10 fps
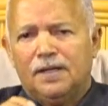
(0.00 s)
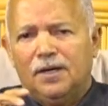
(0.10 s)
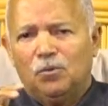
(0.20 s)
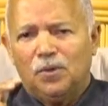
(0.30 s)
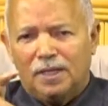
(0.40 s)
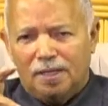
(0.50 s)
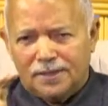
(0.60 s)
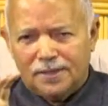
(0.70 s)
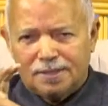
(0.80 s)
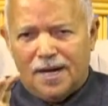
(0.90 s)
And with the
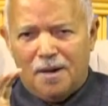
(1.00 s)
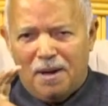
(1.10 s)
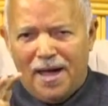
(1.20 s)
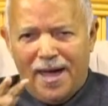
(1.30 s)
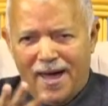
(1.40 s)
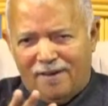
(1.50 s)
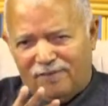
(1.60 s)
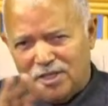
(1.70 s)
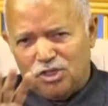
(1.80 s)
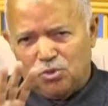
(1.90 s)
little time I have,
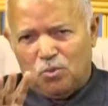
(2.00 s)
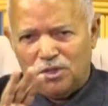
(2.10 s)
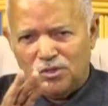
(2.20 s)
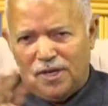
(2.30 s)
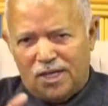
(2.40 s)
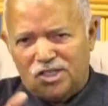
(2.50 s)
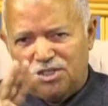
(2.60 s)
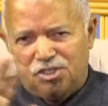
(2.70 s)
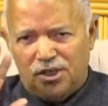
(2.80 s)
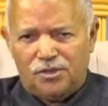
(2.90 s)
I just want to
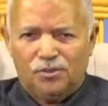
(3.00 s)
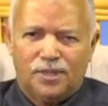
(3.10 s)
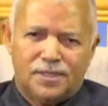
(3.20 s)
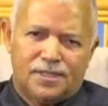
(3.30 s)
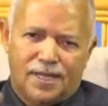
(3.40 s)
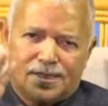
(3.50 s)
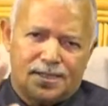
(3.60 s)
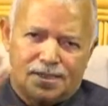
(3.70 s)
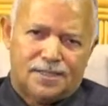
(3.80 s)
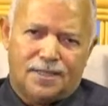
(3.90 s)
exegete through the text
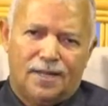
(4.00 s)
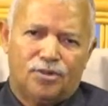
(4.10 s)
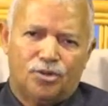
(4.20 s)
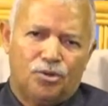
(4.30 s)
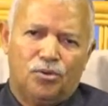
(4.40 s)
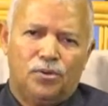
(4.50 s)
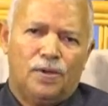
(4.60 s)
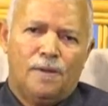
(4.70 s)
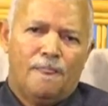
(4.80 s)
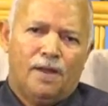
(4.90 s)
and just run through
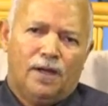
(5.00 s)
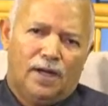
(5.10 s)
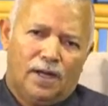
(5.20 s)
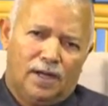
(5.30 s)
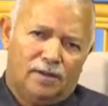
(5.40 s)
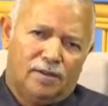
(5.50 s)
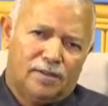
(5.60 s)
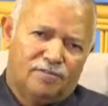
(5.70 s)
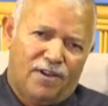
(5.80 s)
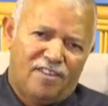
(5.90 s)
uh,
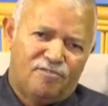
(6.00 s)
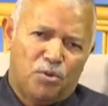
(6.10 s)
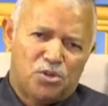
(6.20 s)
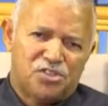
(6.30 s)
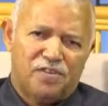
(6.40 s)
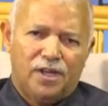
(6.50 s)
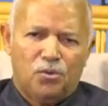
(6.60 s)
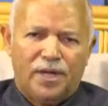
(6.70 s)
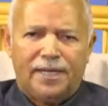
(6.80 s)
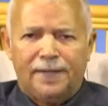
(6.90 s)
the five books very
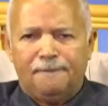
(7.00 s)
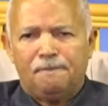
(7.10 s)
quickly.